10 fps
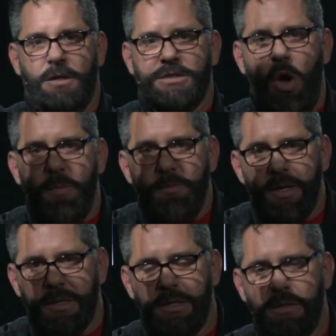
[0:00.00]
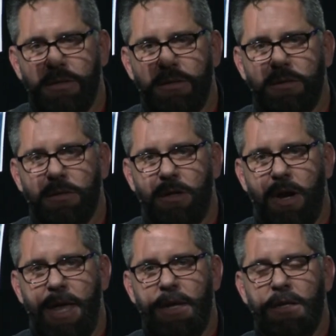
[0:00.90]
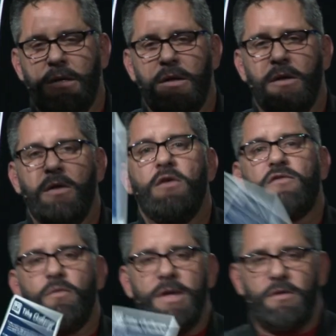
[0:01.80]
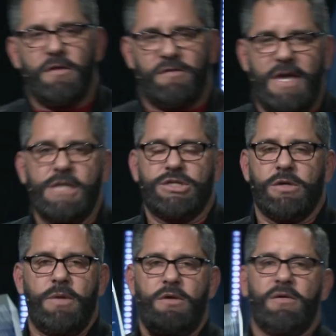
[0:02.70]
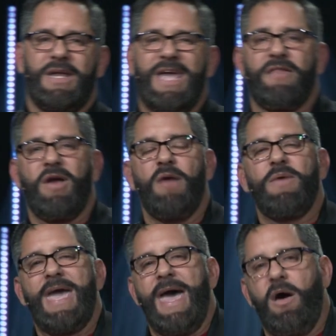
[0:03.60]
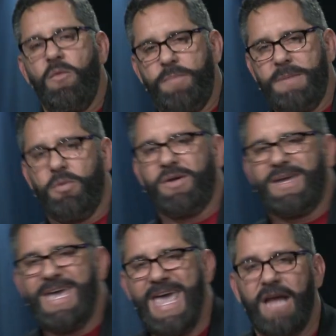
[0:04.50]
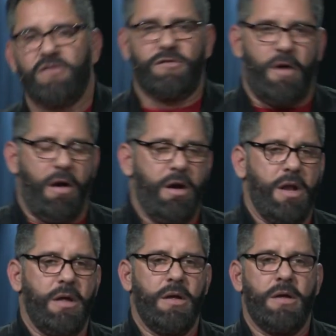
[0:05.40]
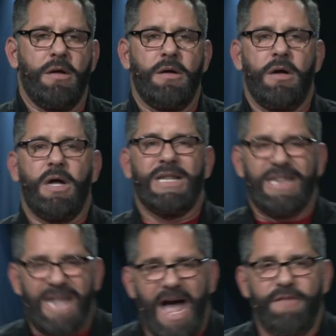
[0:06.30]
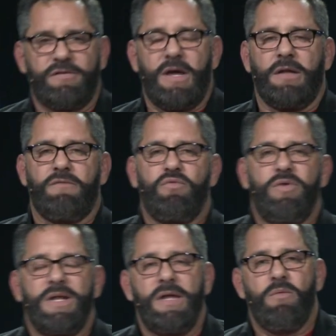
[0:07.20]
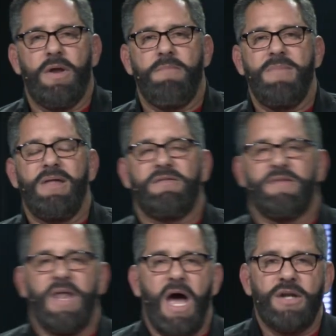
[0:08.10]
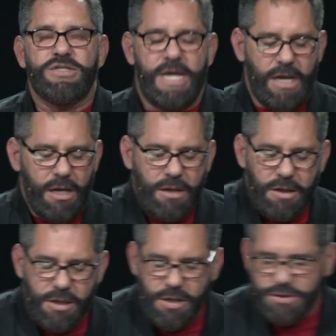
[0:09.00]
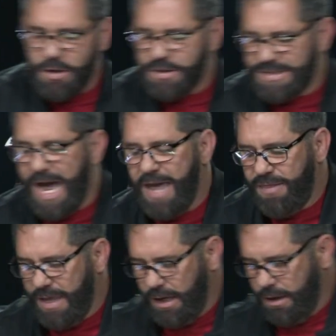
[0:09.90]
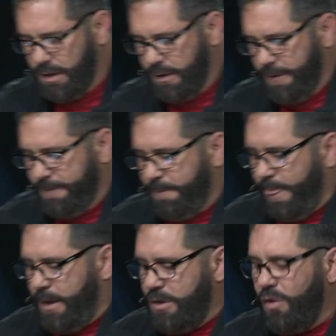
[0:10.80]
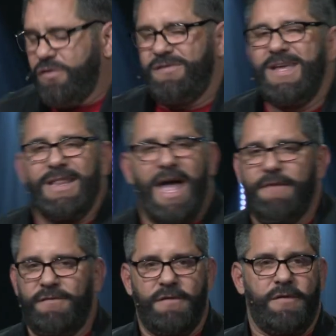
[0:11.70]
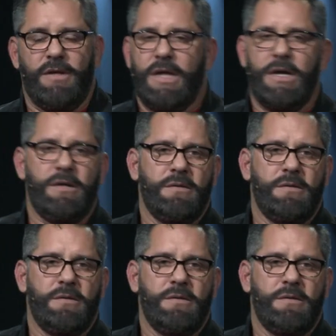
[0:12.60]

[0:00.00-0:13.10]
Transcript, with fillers: It's open book. All right? So we do this each year, we do it together, and we help people kickstart a lifestyle of really what it means to, and understand. Look, you start tithing, you'll see life differently.